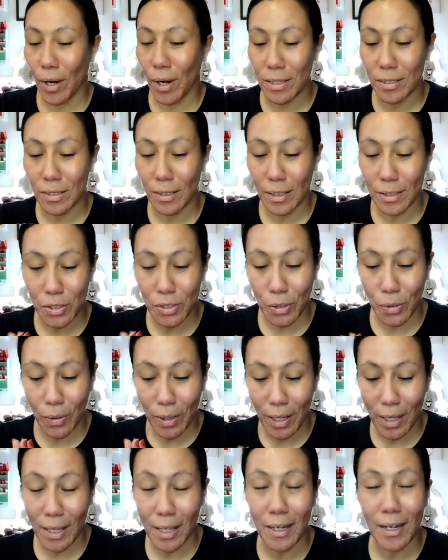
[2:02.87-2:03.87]
so let's go
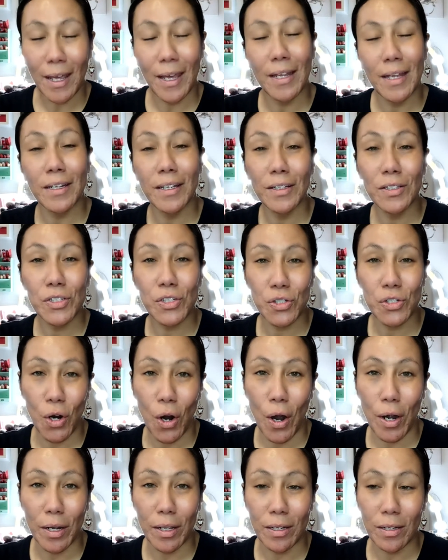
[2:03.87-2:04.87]
ahead and get
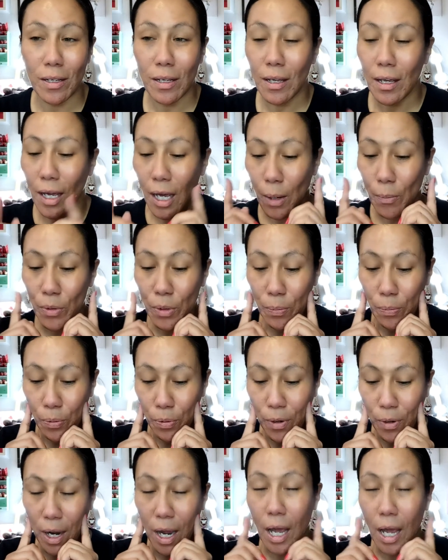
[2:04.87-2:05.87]
started. I'm going to
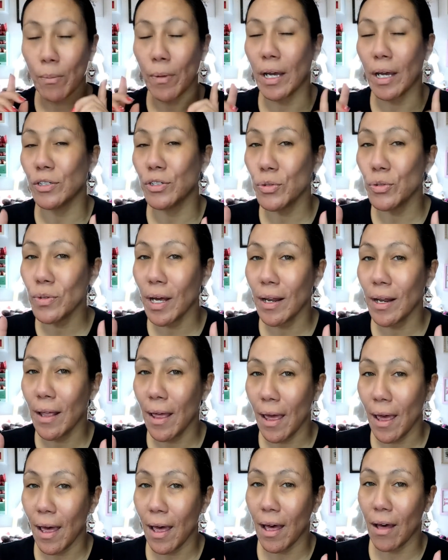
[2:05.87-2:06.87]
prime. I do not
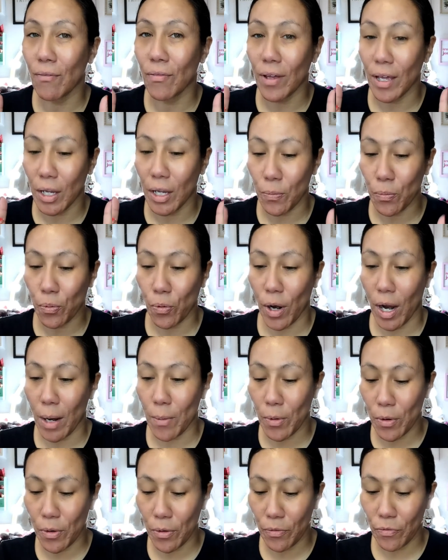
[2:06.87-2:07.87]
have a
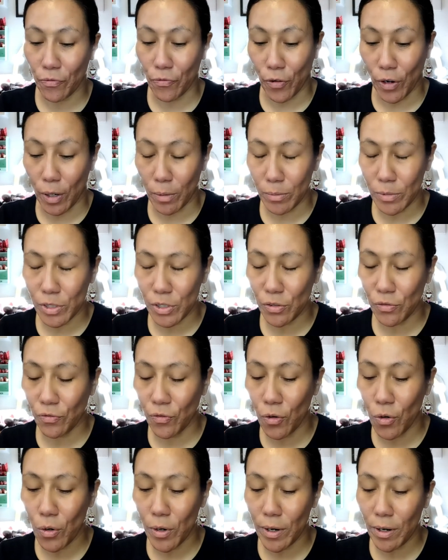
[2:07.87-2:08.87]
primer from
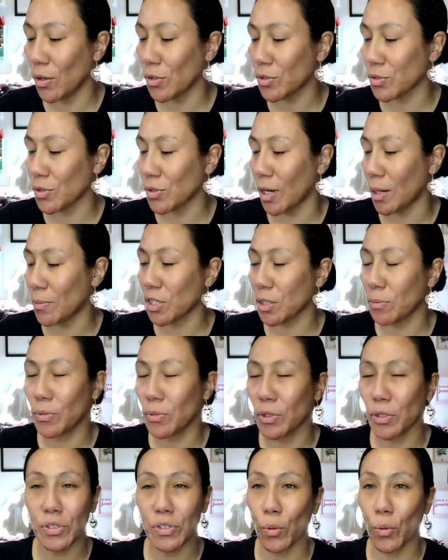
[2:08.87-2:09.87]
Sephora. I'm just going to be
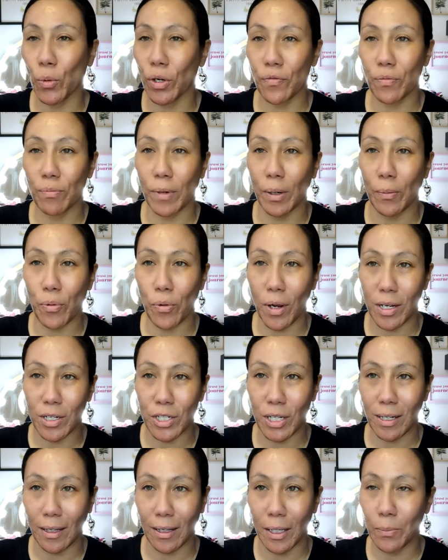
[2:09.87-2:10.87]
using one from my
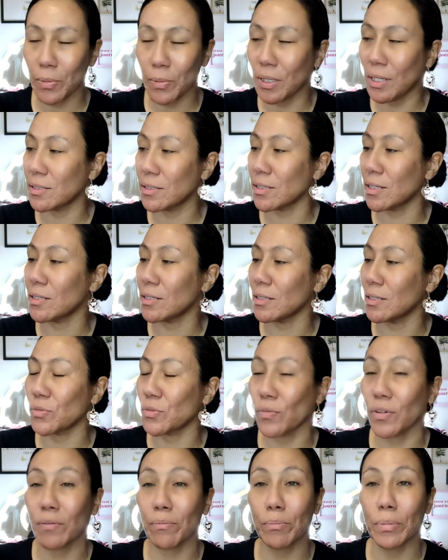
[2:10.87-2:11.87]
project empties. This is
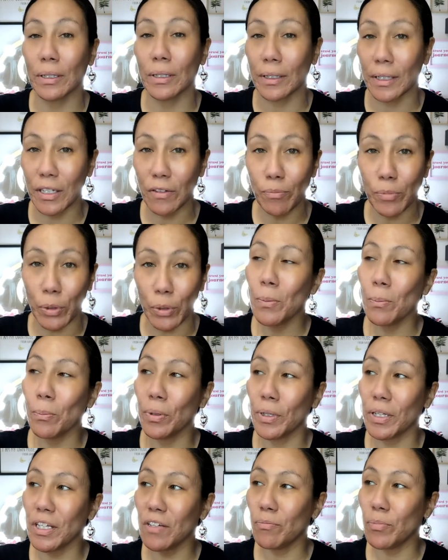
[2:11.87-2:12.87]
from Believe Beauty.
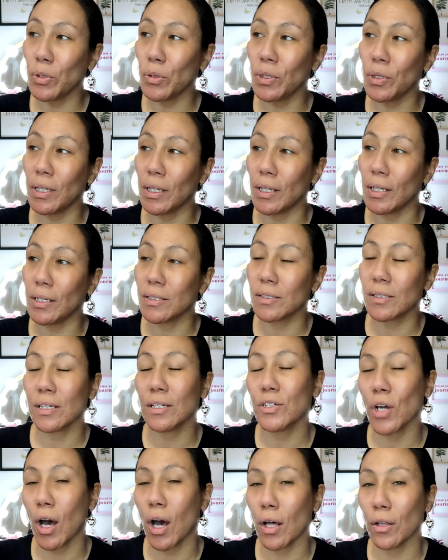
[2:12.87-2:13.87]
Believe Beauty is the
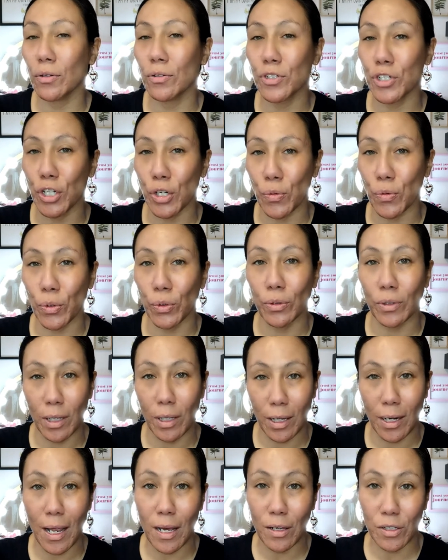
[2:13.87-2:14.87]
Dollar General
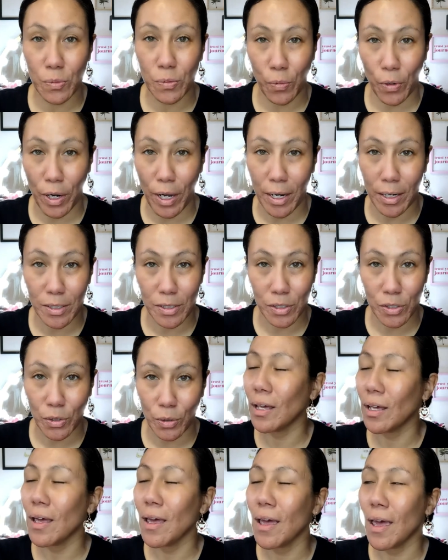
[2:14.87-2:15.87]
in-house brand. It's exclusive,
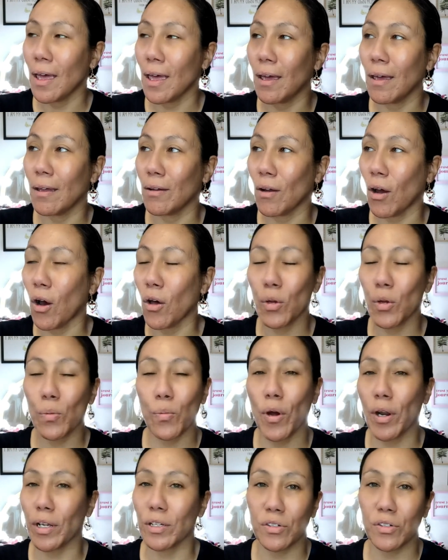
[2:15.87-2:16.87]
and all the
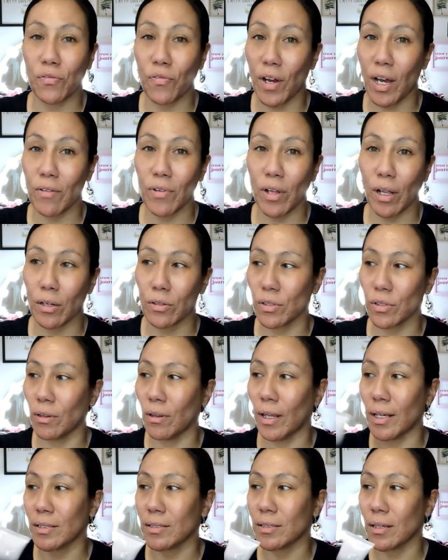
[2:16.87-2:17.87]
products are $5 or
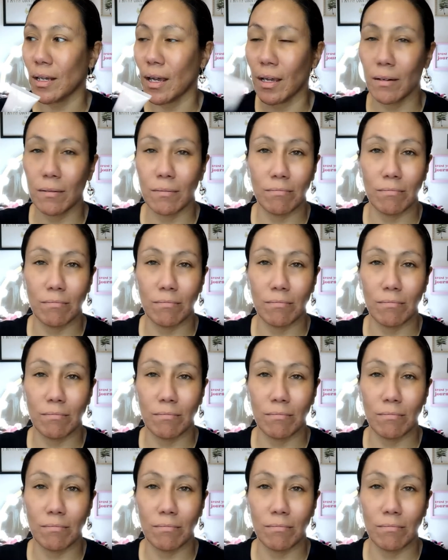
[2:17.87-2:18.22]
less, and